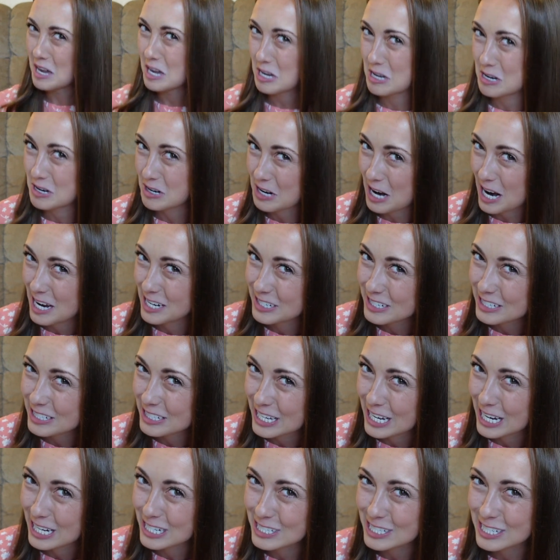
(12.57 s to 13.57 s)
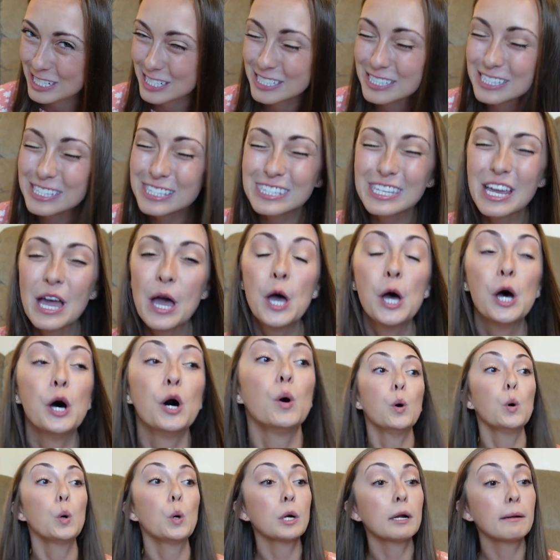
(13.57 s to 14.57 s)
congratulations,
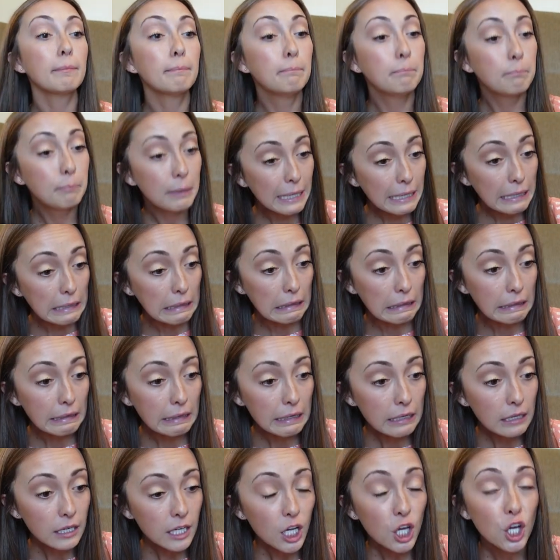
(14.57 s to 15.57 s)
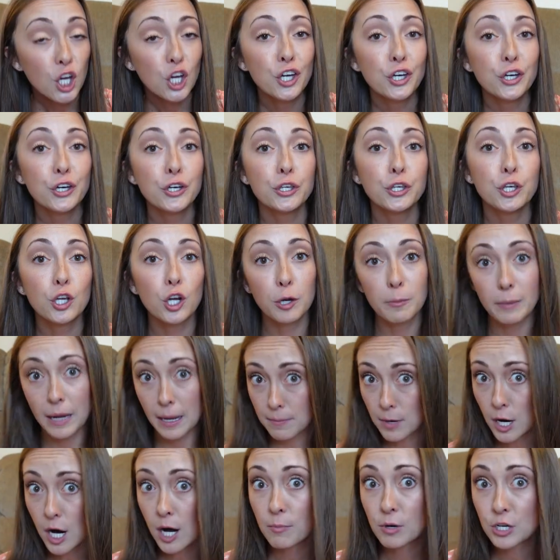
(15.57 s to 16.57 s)
or B, you're
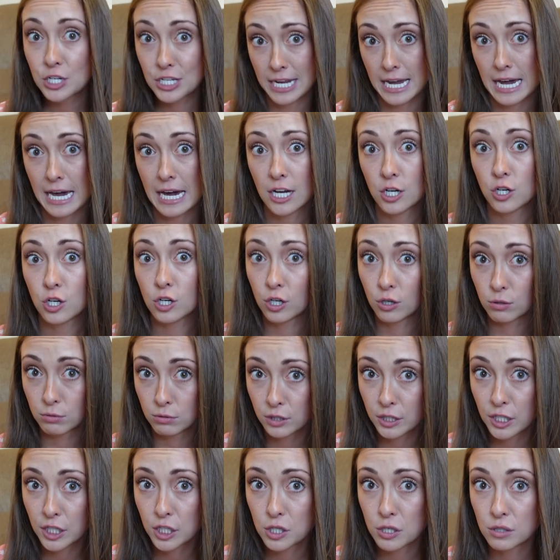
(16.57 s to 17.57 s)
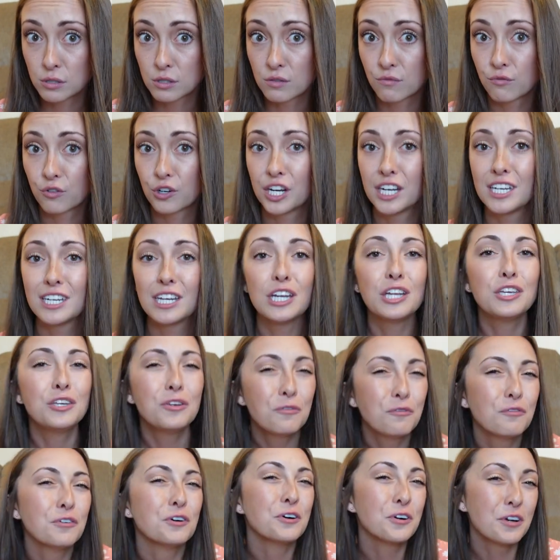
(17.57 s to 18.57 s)
my mom or dad or a really close friend and
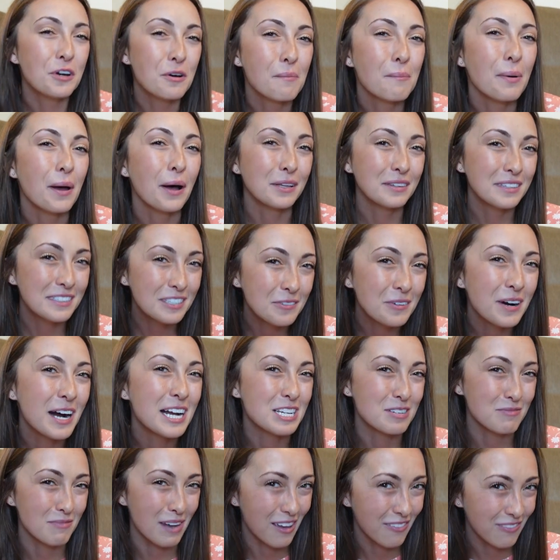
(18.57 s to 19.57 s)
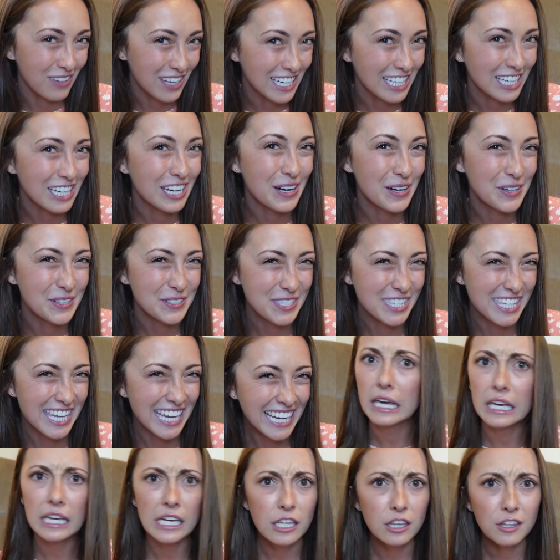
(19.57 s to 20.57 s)
you feel compelled to watch my
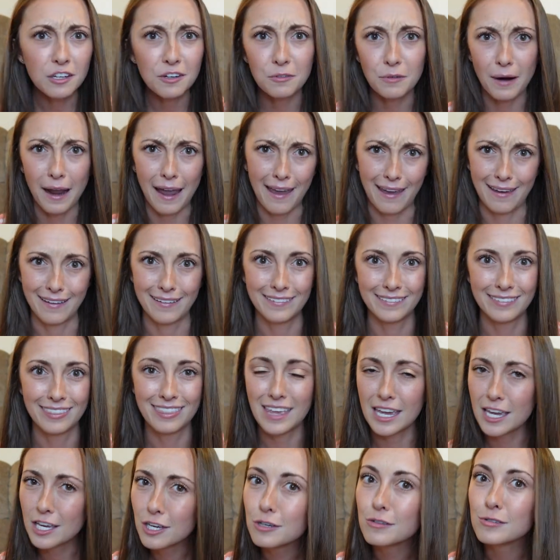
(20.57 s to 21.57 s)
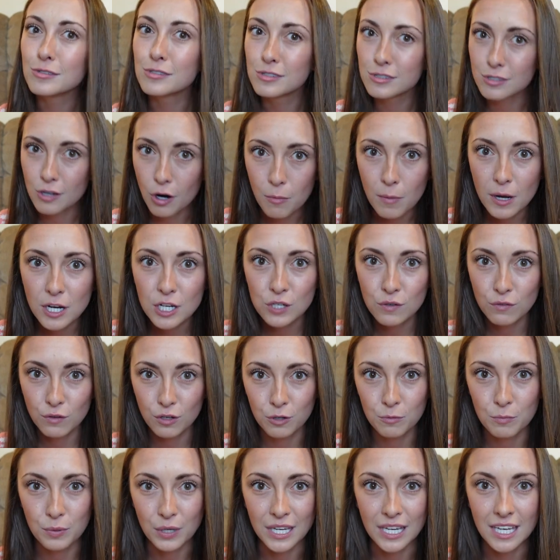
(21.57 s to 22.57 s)
videos. Either way, thank you so much
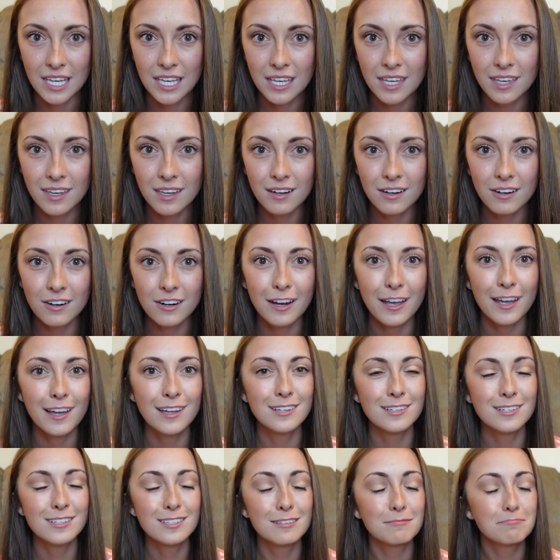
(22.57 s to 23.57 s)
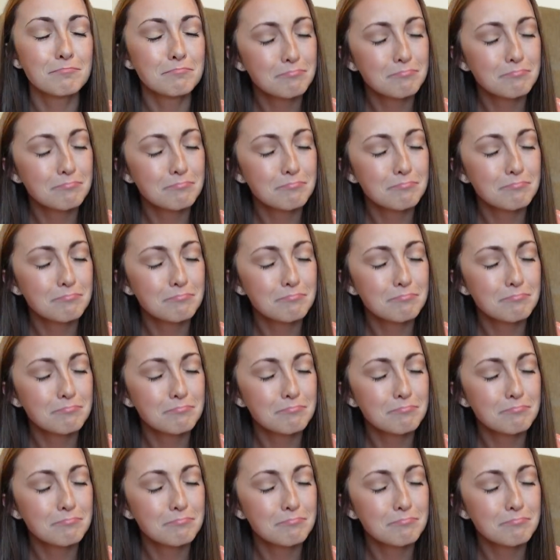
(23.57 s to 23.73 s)
for being here and